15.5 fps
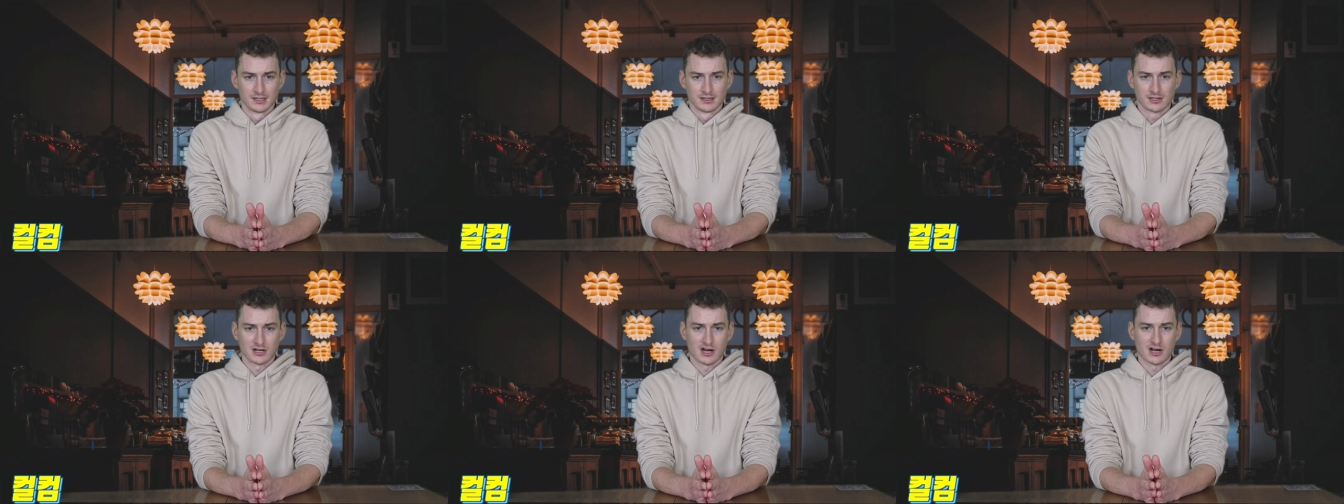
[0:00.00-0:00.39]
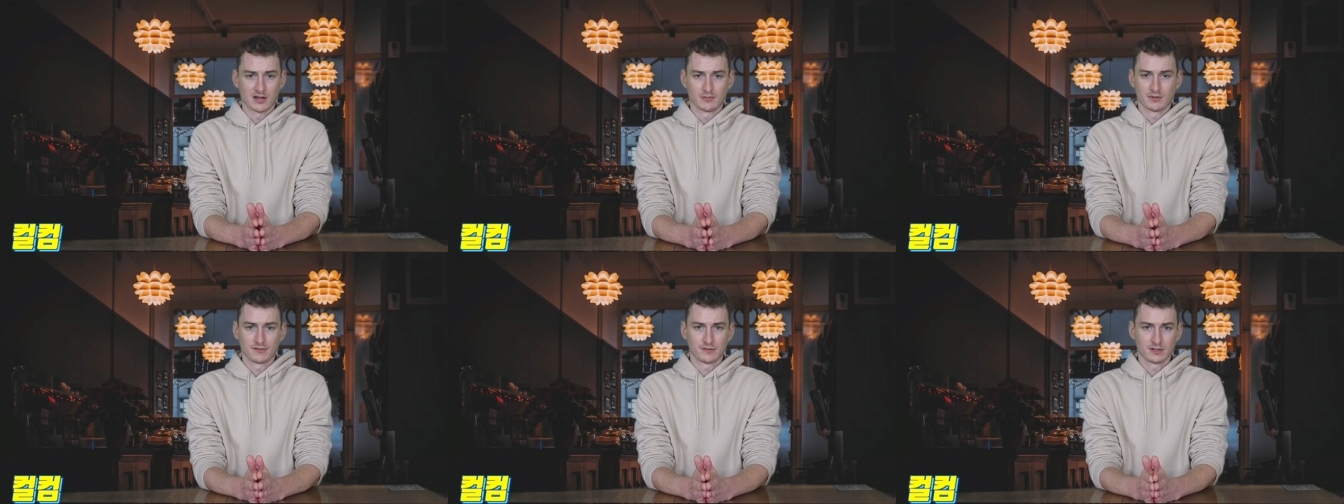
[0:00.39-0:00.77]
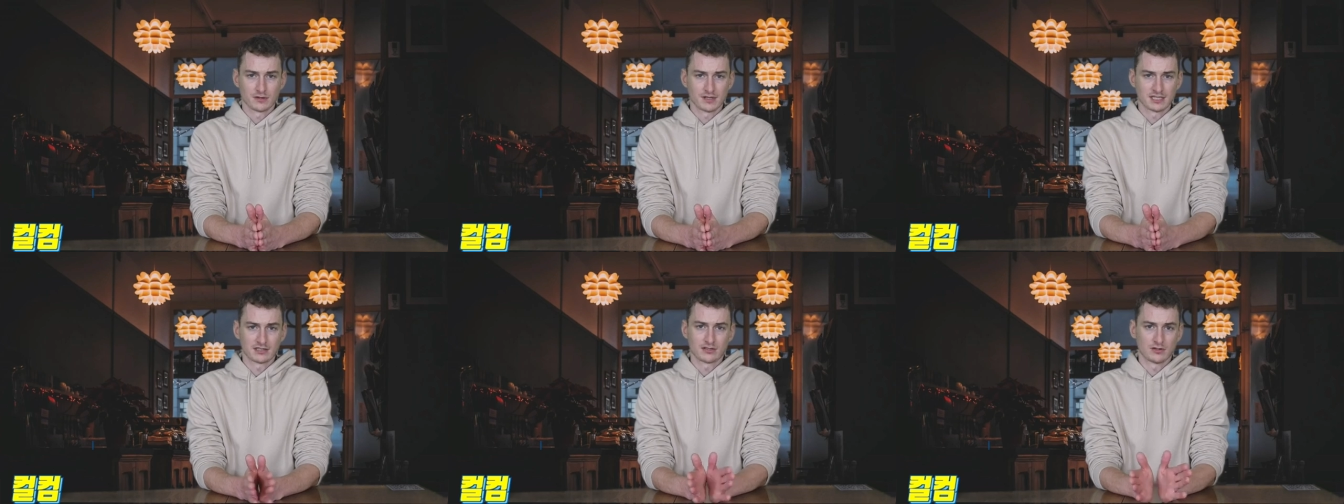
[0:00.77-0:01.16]
con, but for the
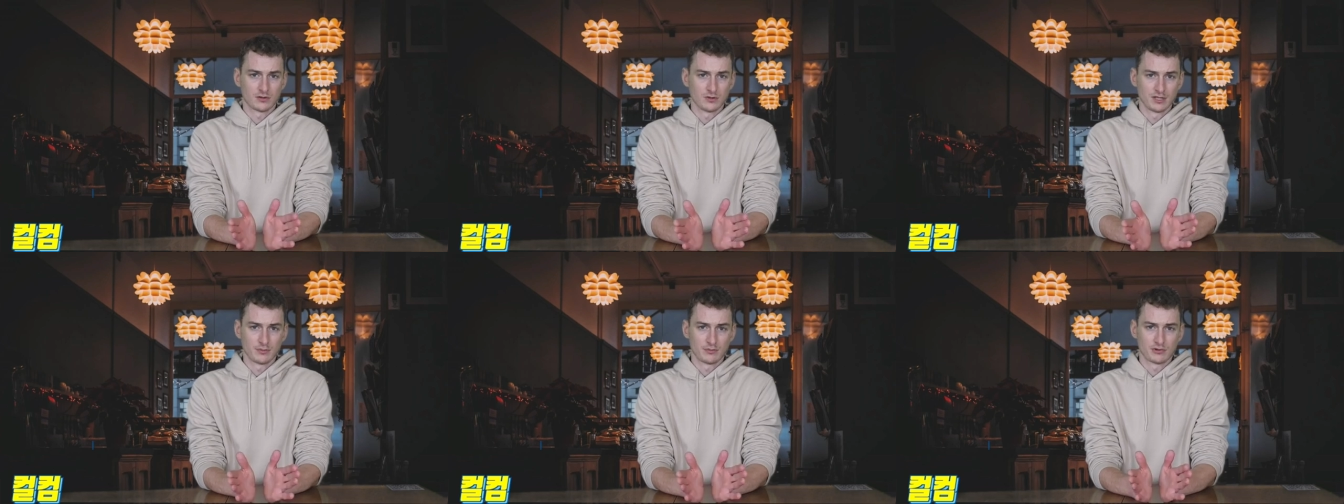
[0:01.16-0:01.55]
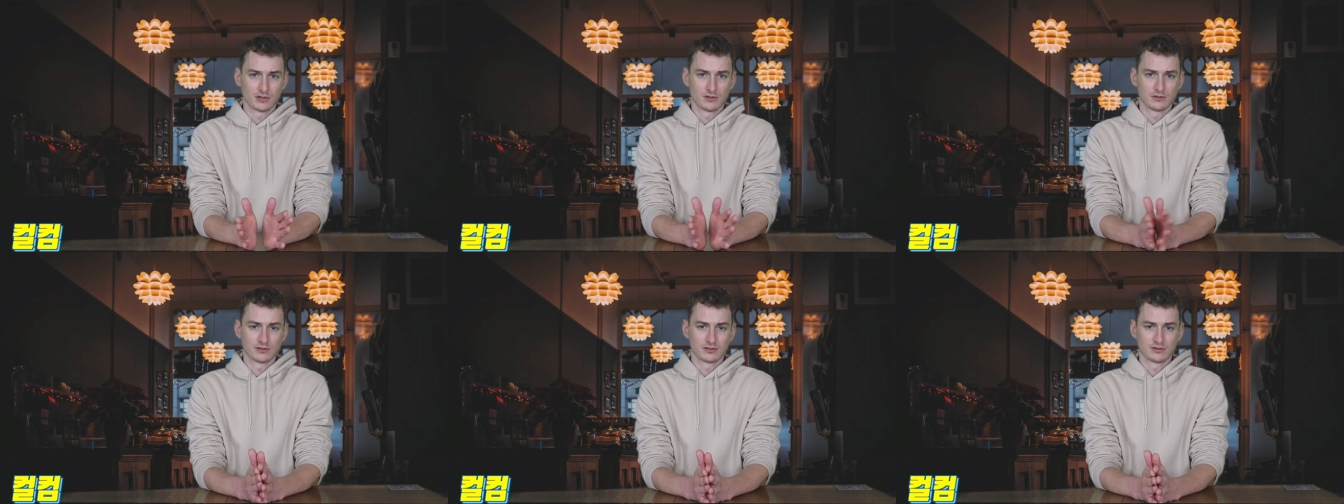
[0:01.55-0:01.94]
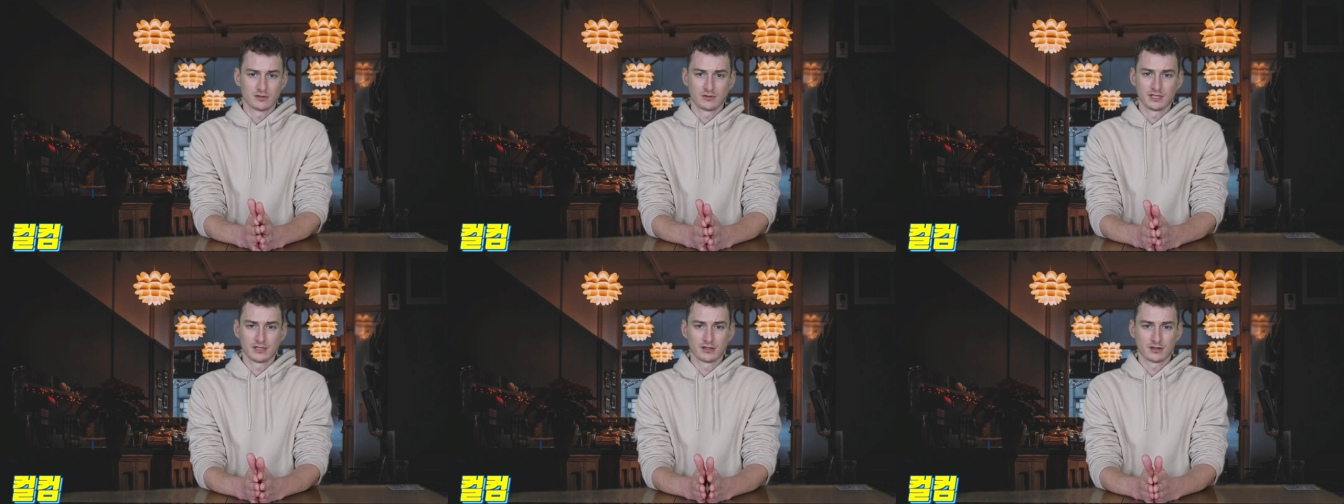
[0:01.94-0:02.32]
rest, only pros,
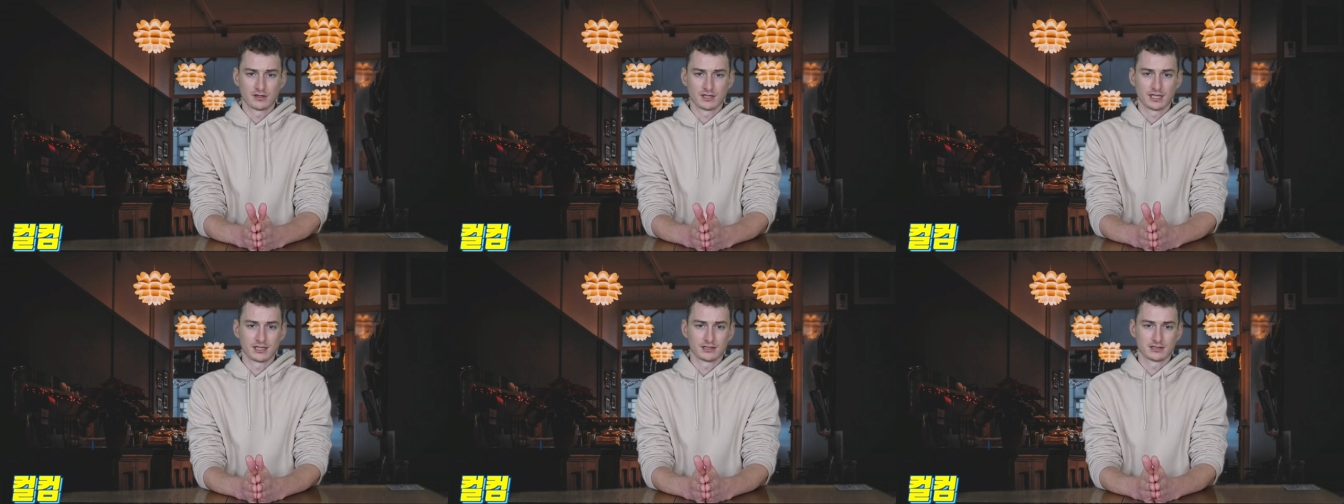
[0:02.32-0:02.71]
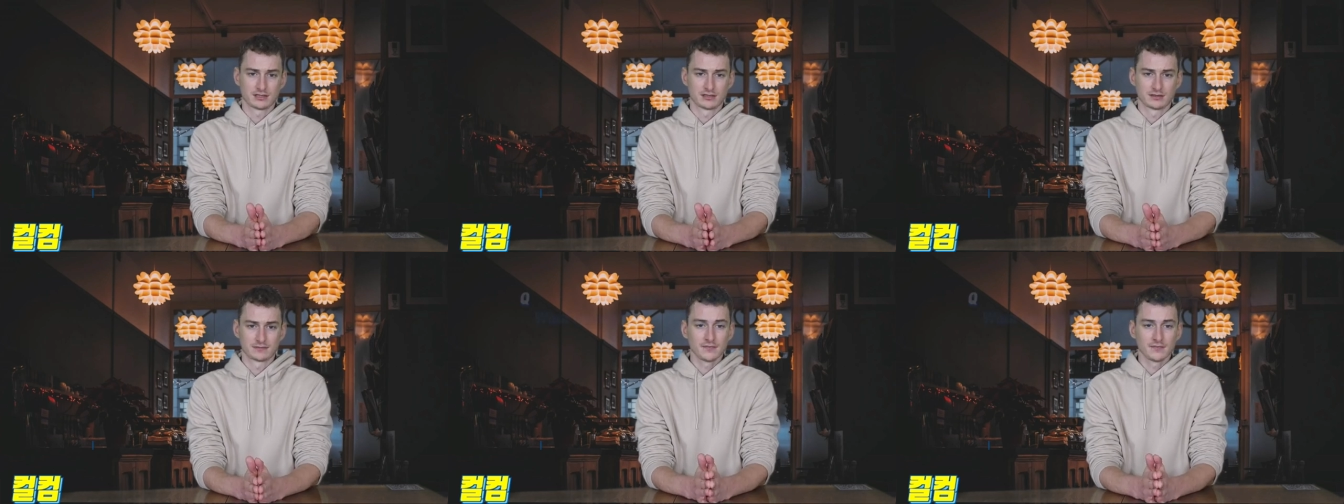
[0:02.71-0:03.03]
only good things.